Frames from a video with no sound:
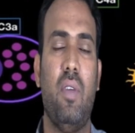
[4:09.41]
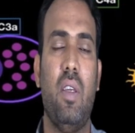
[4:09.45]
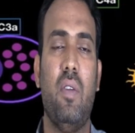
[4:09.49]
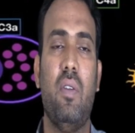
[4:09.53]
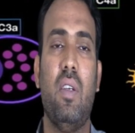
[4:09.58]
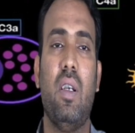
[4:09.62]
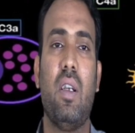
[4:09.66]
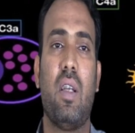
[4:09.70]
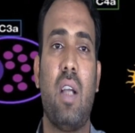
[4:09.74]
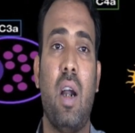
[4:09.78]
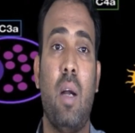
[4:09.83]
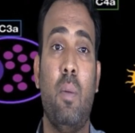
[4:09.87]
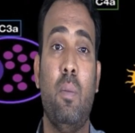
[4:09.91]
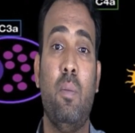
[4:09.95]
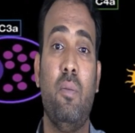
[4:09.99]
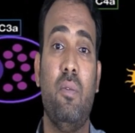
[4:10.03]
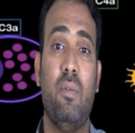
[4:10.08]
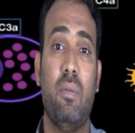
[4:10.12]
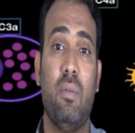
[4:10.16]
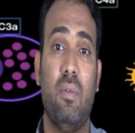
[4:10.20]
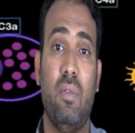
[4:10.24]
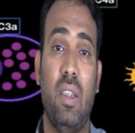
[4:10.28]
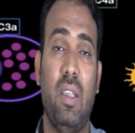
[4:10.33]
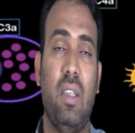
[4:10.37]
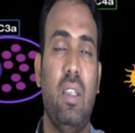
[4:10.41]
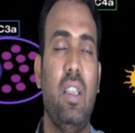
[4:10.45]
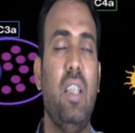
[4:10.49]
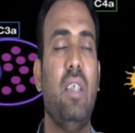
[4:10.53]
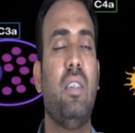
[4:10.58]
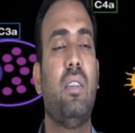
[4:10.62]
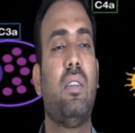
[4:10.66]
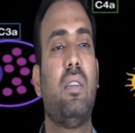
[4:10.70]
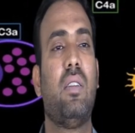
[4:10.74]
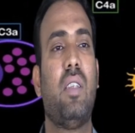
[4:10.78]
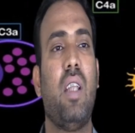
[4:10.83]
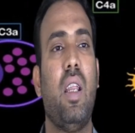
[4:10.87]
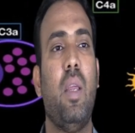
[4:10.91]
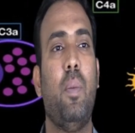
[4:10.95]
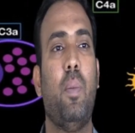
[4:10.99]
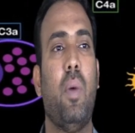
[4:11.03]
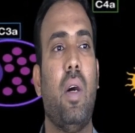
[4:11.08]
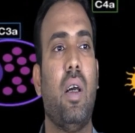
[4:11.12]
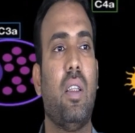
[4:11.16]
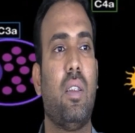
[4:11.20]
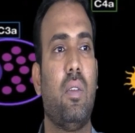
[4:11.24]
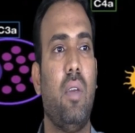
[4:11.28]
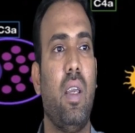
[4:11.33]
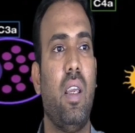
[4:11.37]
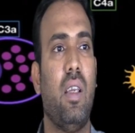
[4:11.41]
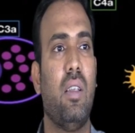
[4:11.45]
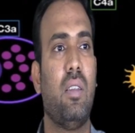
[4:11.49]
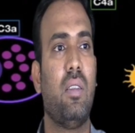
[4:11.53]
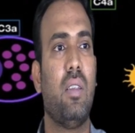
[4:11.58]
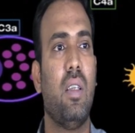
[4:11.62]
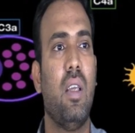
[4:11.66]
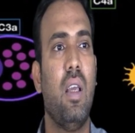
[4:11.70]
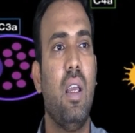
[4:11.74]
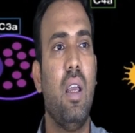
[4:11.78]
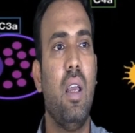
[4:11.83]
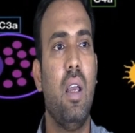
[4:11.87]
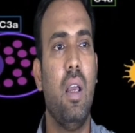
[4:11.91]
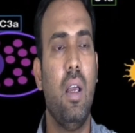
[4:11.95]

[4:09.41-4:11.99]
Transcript: We will come with these 3 pathways.